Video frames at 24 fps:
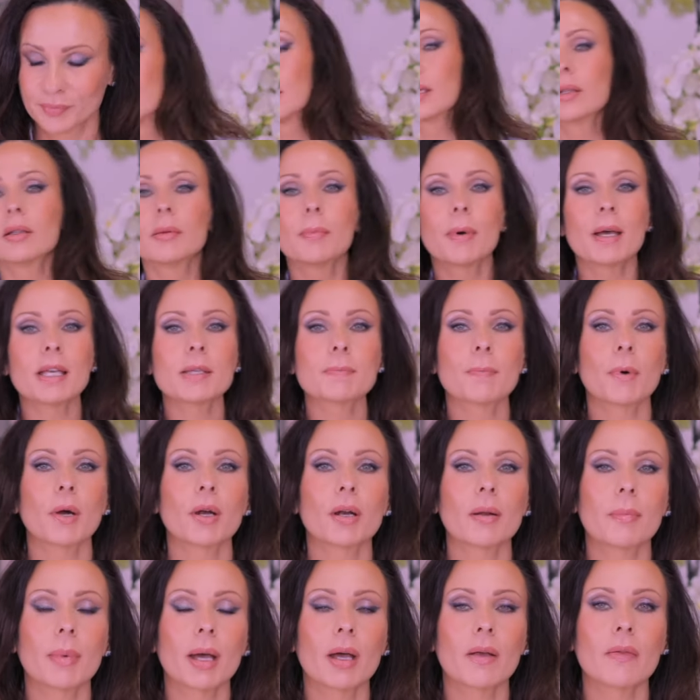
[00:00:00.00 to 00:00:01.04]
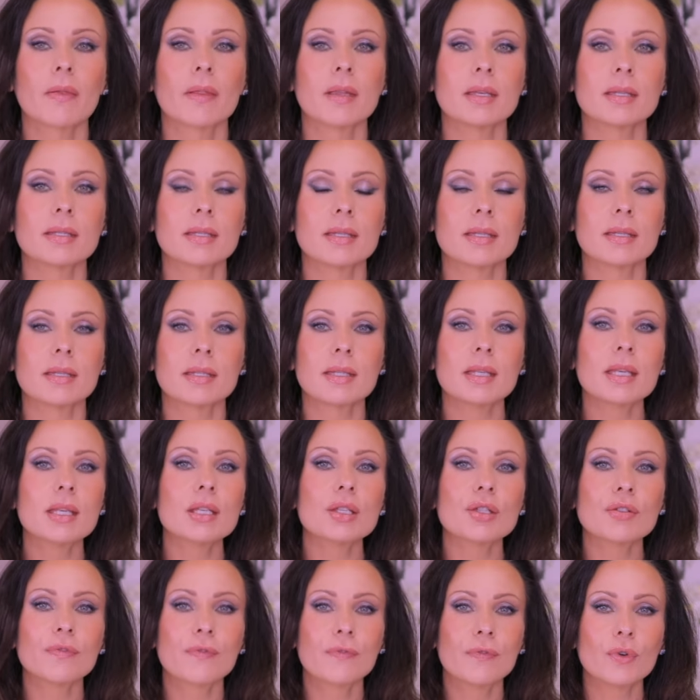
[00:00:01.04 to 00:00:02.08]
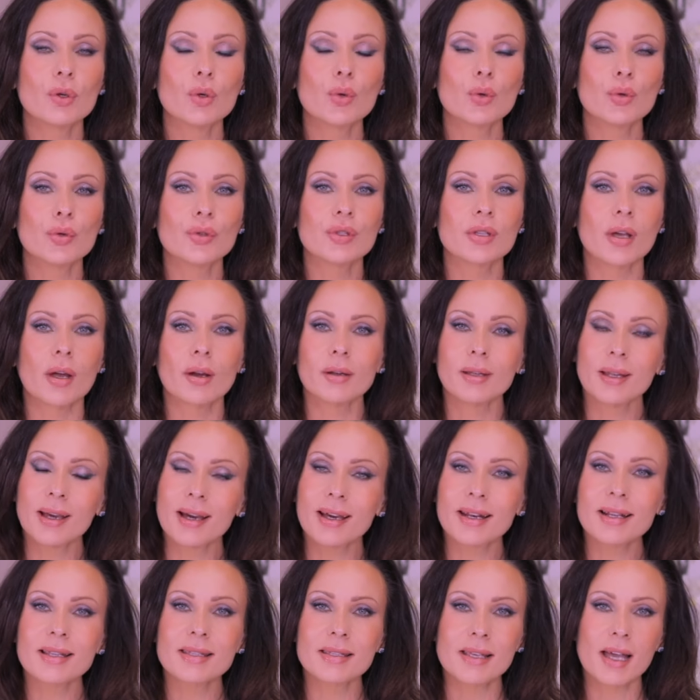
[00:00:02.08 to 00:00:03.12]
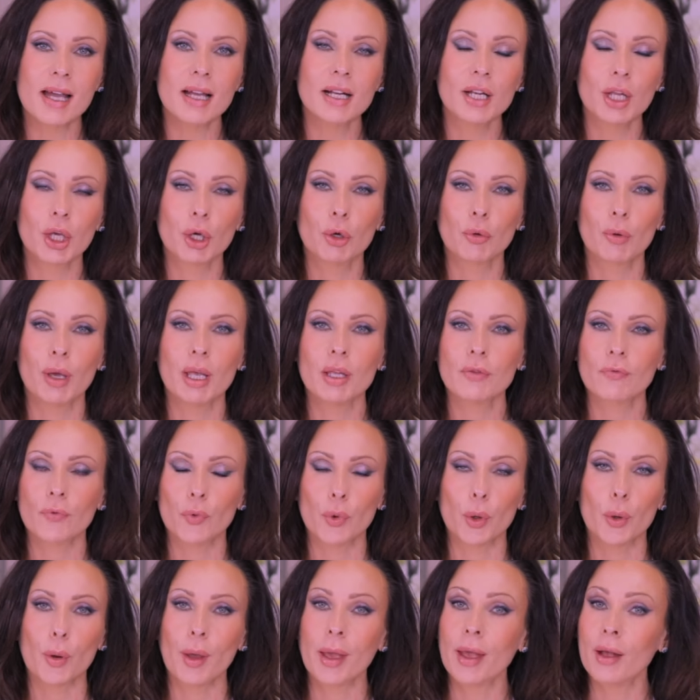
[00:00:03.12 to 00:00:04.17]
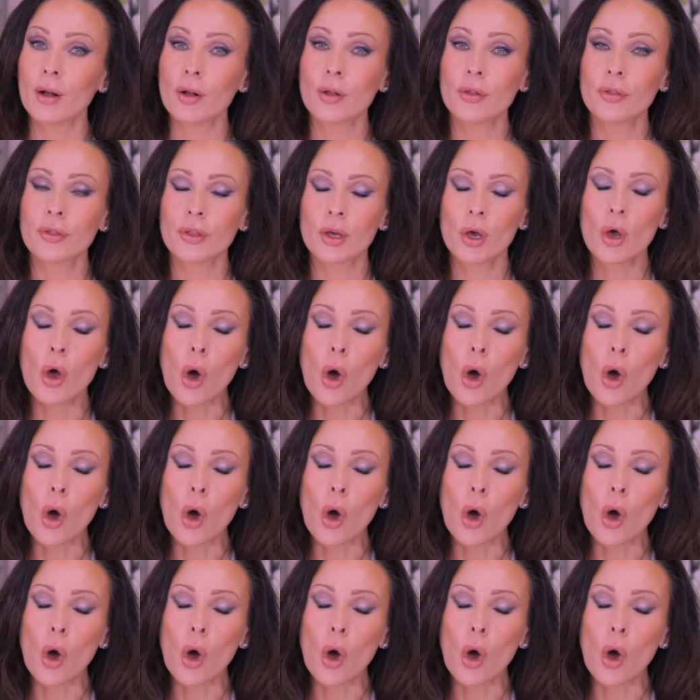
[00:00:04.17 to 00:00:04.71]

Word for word: Now, the best part about this is these foods are not exactly great for your health